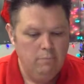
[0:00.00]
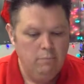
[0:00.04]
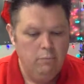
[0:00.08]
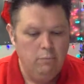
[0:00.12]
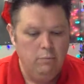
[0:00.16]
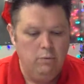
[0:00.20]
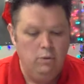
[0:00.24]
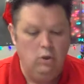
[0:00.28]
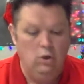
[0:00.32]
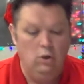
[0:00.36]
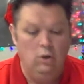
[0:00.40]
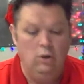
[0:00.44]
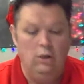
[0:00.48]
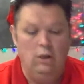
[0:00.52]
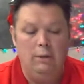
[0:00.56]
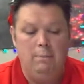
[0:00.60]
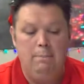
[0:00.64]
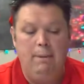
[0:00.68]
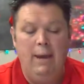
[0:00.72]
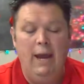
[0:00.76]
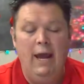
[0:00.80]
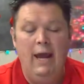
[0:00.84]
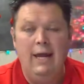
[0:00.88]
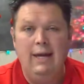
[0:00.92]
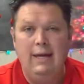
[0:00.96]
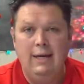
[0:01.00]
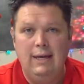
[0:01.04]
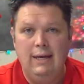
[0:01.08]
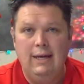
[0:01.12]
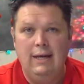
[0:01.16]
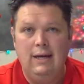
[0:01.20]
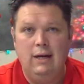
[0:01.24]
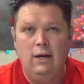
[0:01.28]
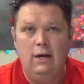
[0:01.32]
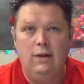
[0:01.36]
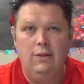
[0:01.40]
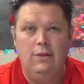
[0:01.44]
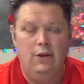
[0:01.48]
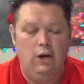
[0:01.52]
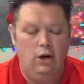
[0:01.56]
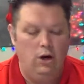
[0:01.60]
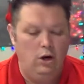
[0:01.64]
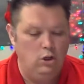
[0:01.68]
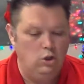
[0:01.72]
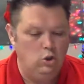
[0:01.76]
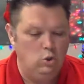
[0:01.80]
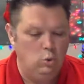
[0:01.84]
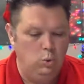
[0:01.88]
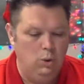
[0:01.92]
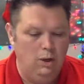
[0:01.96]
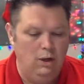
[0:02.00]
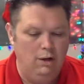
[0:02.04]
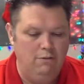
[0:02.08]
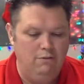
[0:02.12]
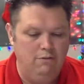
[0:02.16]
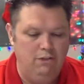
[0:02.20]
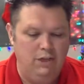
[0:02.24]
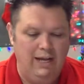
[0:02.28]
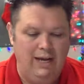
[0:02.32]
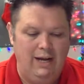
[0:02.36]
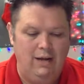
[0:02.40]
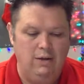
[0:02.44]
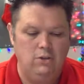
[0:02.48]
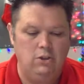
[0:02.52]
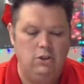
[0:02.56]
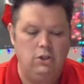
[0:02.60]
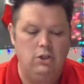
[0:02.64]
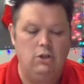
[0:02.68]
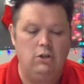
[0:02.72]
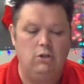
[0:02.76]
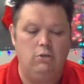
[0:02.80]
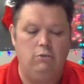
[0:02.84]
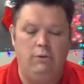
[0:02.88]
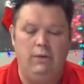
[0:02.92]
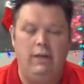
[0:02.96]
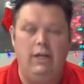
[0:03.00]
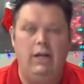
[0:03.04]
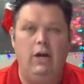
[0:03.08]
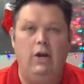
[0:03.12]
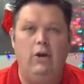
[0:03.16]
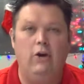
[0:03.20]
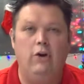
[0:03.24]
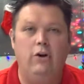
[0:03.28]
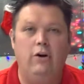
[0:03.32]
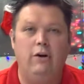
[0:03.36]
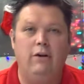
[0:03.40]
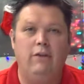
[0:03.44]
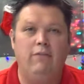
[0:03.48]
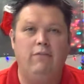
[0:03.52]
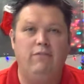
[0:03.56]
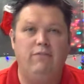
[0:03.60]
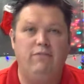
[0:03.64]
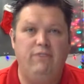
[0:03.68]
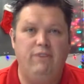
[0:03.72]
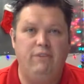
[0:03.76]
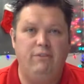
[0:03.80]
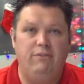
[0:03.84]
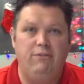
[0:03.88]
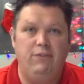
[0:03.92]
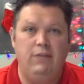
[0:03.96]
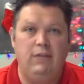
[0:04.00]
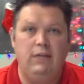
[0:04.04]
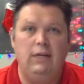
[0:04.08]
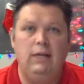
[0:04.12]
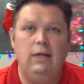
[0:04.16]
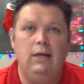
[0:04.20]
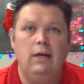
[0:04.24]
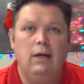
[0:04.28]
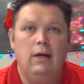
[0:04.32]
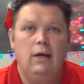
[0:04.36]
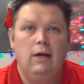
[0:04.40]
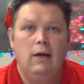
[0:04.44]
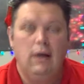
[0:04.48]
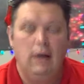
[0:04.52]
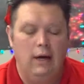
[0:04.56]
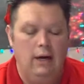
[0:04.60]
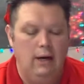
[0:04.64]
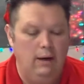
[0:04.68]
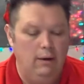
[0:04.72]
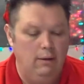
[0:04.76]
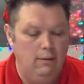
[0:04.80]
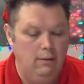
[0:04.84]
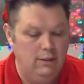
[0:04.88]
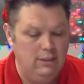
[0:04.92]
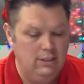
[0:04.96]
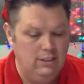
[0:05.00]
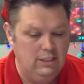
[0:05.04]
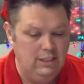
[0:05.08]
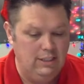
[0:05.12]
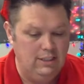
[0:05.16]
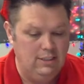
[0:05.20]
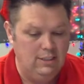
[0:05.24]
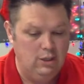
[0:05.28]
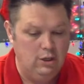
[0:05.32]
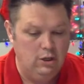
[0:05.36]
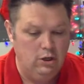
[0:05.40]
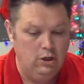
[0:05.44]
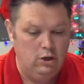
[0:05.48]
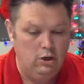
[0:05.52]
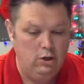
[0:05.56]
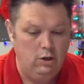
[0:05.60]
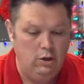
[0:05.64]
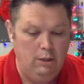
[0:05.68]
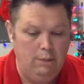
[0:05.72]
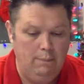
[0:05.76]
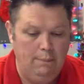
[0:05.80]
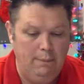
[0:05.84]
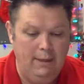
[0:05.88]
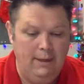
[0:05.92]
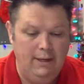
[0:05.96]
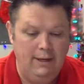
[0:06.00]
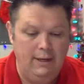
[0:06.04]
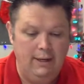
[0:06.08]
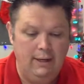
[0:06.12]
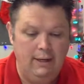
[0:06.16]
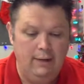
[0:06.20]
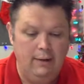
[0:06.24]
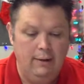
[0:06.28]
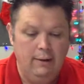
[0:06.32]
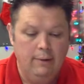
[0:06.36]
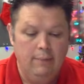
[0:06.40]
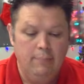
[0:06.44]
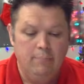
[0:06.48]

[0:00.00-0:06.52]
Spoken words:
Currently pending, there are 12,350 listings that are currently pending,